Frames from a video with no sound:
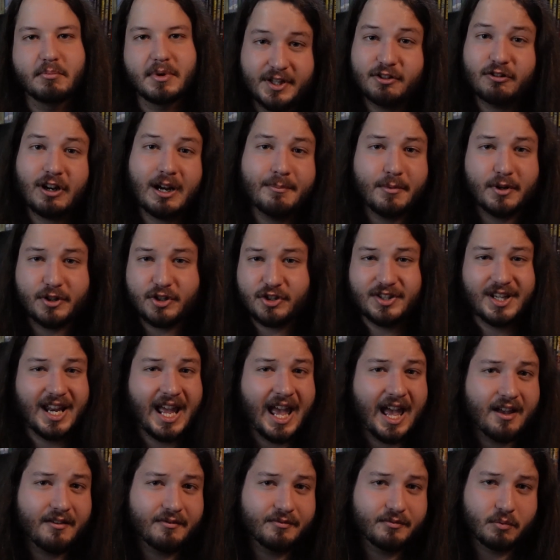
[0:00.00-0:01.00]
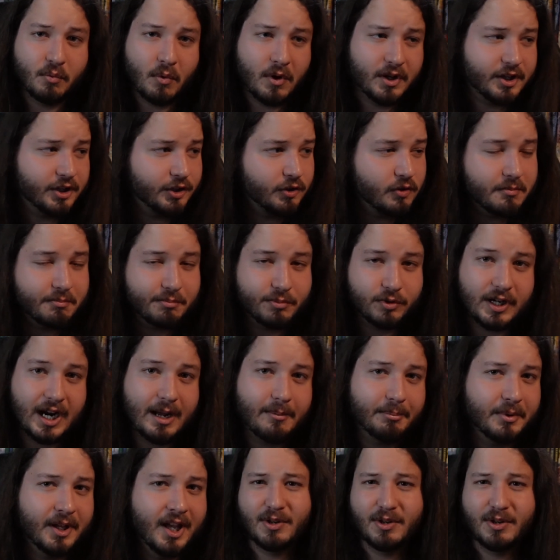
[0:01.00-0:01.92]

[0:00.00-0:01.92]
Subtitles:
But this is a great book just to have while you're doing prep.